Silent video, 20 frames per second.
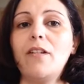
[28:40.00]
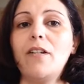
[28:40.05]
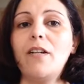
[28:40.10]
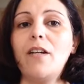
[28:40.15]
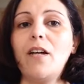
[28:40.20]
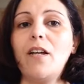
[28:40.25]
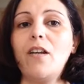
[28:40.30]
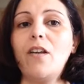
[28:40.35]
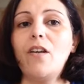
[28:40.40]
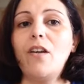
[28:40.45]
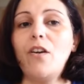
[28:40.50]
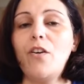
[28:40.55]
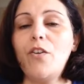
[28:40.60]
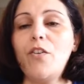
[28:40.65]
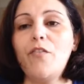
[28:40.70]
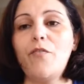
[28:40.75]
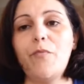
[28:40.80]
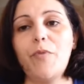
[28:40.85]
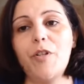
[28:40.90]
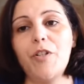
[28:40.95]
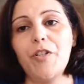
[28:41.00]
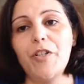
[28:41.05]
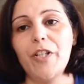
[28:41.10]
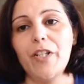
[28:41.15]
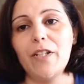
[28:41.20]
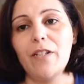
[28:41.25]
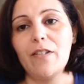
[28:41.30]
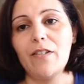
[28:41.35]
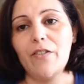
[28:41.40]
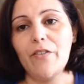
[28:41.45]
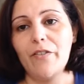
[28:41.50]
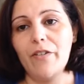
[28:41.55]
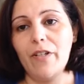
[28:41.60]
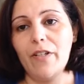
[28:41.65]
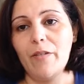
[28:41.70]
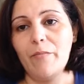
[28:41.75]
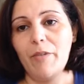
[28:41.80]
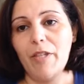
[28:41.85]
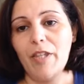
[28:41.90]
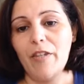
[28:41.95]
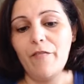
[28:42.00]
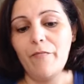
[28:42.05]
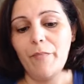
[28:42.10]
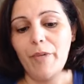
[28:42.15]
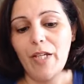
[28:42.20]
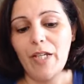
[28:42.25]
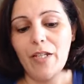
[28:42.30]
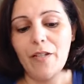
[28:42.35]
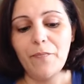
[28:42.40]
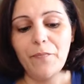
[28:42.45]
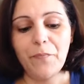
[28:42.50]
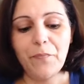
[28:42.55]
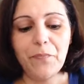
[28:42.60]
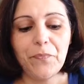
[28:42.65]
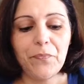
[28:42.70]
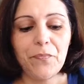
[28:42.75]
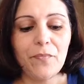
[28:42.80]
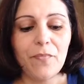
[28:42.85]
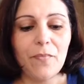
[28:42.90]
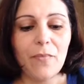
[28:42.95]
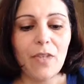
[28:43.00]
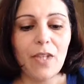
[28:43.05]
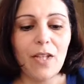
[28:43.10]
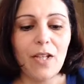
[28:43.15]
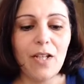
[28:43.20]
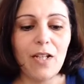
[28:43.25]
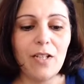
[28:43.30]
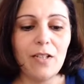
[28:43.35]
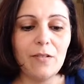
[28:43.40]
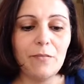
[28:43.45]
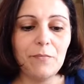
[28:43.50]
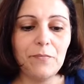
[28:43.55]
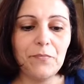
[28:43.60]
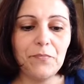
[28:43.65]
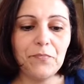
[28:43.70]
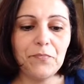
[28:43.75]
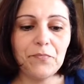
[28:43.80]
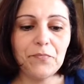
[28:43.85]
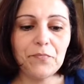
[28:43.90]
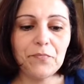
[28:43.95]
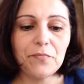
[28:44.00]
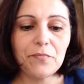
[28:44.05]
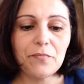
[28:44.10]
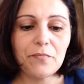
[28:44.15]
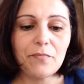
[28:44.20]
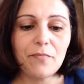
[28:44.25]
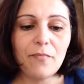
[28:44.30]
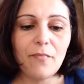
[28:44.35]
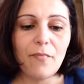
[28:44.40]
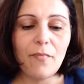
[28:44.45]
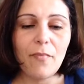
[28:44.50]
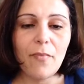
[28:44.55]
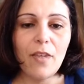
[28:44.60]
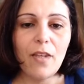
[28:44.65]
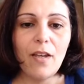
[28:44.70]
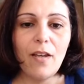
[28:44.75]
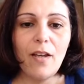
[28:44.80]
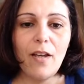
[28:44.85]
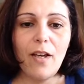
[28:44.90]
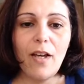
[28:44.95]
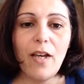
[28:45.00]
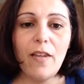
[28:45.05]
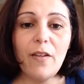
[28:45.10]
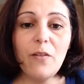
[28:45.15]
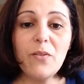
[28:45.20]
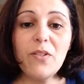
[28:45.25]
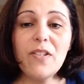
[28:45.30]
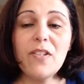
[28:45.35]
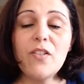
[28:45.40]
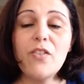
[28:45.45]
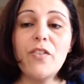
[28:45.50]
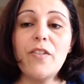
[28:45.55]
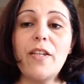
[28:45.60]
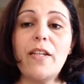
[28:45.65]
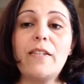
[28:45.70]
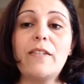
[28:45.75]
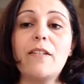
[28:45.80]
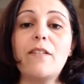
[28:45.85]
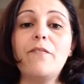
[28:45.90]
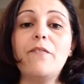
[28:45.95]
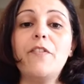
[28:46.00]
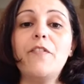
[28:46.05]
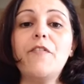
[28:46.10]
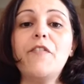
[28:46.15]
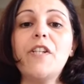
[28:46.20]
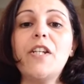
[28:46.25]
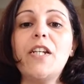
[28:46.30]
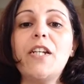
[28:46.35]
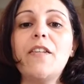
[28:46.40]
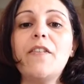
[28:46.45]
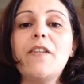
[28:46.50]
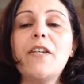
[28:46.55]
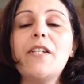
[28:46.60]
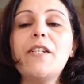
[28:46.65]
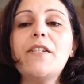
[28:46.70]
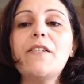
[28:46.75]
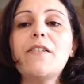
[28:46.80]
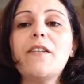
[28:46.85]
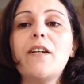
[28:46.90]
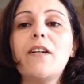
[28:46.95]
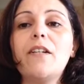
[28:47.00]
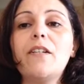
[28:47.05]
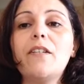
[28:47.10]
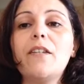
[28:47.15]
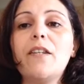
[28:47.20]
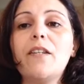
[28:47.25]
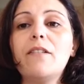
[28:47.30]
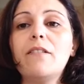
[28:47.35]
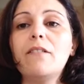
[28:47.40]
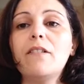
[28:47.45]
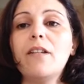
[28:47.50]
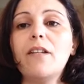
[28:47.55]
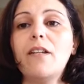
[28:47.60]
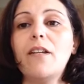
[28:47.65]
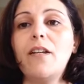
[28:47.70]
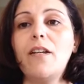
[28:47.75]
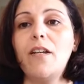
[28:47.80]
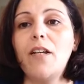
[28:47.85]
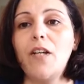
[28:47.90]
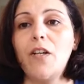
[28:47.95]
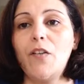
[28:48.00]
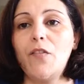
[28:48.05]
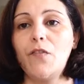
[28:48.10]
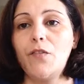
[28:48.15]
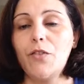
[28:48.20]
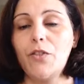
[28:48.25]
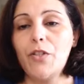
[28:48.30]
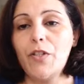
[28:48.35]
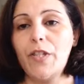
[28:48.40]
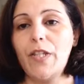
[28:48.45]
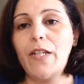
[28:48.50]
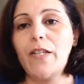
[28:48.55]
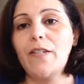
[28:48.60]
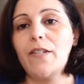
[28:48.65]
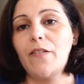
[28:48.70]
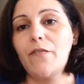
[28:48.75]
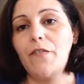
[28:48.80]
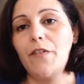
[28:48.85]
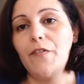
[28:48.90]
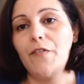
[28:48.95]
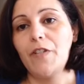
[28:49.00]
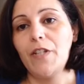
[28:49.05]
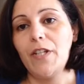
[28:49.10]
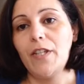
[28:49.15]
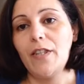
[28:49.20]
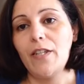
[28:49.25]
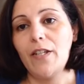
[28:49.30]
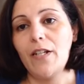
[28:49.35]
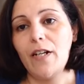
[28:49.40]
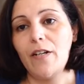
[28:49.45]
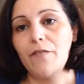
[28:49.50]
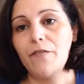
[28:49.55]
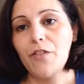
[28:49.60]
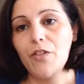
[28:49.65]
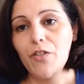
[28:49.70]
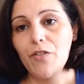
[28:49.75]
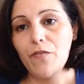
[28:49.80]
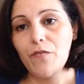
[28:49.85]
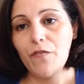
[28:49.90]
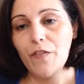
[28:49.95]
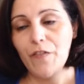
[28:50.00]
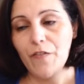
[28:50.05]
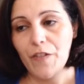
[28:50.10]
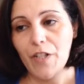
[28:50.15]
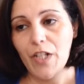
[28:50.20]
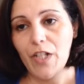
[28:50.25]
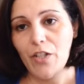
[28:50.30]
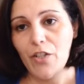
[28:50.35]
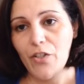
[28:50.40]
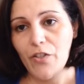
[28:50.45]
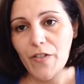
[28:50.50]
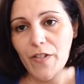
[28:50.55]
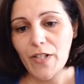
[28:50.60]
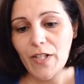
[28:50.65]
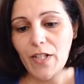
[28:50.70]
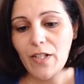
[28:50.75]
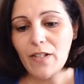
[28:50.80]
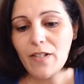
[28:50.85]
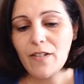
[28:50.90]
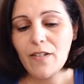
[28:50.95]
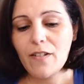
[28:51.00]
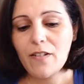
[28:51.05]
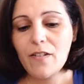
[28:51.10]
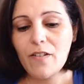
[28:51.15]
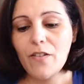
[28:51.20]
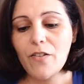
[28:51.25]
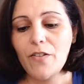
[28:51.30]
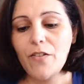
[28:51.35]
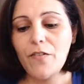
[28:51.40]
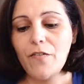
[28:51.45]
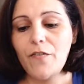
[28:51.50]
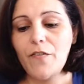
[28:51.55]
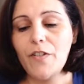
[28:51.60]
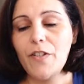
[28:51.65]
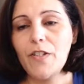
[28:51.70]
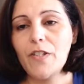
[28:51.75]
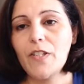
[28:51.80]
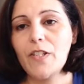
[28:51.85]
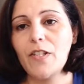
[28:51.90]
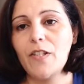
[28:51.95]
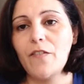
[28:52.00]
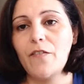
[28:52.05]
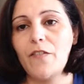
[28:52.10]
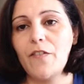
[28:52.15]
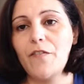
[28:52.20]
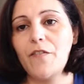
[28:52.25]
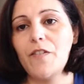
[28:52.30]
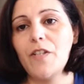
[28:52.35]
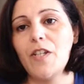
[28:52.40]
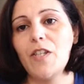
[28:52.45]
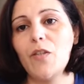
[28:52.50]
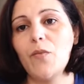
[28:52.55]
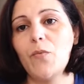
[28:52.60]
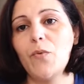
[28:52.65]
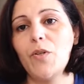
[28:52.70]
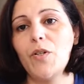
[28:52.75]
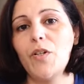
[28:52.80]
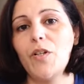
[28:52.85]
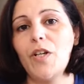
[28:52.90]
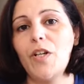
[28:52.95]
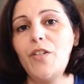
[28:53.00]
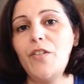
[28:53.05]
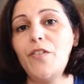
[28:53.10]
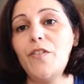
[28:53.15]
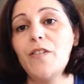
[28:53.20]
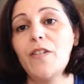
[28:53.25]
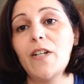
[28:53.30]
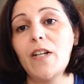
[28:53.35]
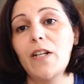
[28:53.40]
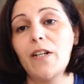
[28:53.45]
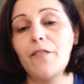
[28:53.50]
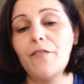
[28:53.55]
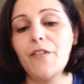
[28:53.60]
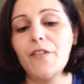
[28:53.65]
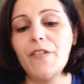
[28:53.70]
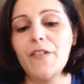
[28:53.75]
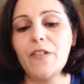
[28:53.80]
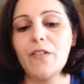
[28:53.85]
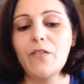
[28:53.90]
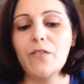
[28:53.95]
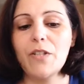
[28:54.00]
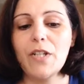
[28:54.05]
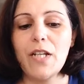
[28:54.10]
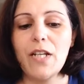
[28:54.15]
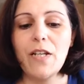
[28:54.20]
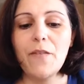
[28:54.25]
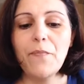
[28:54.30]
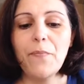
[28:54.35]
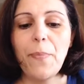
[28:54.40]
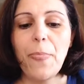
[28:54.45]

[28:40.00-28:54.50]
a load of projects during the month of May. And that was in 2015, and they decided that for 2015 they'd have 15 new starts, so the 1st to the 15th were a new start every single day.